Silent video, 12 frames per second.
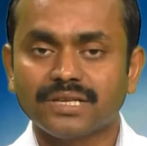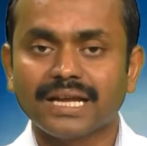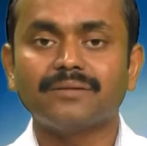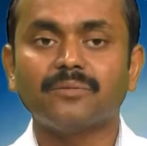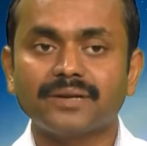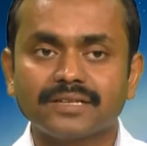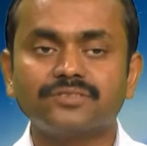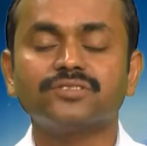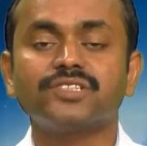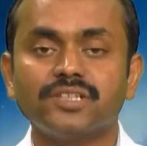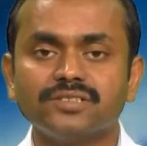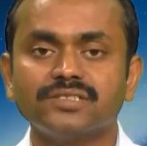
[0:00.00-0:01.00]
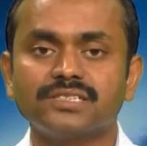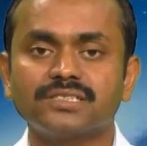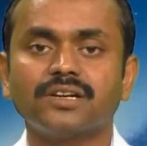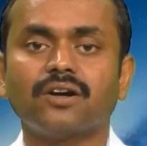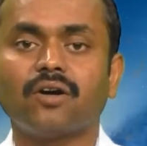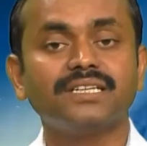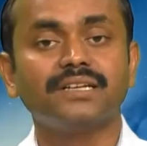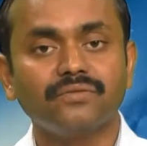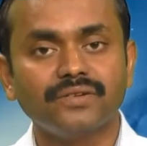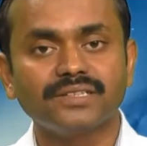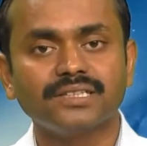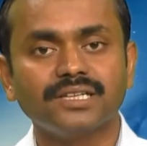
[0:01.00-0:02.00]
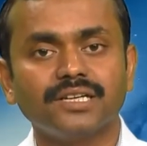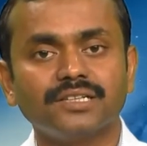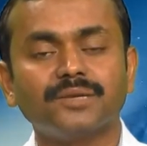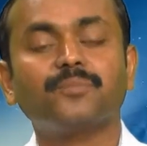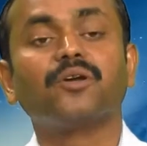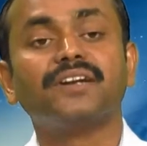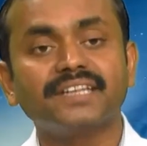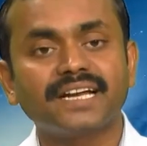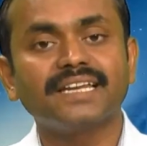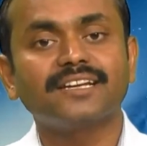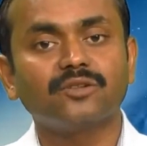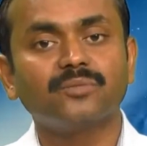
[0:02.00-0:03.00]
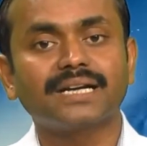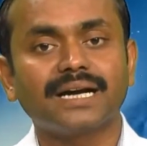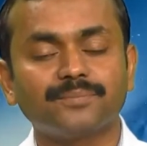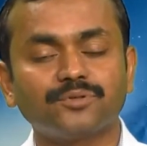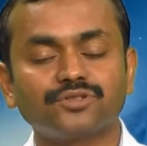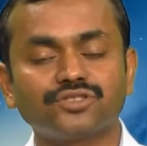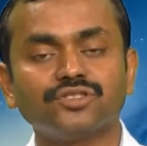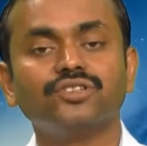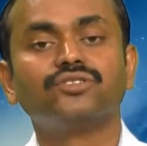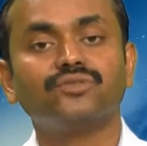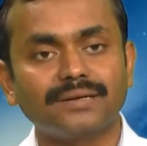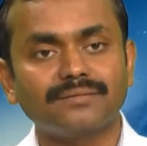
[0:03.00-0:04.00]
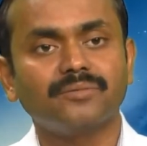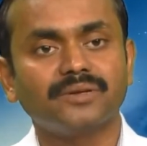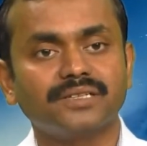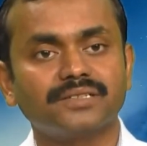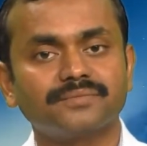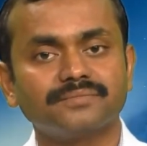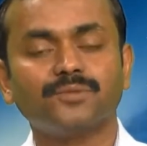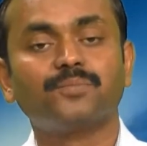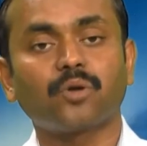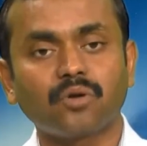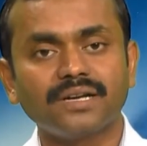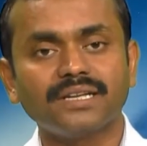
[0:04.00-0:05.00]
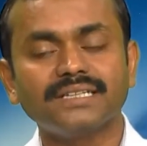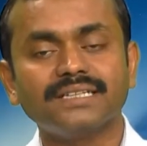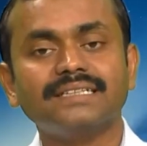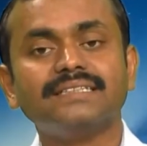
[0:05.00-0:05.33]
environmental sociologists deal with the political economic approach to environment. So broadly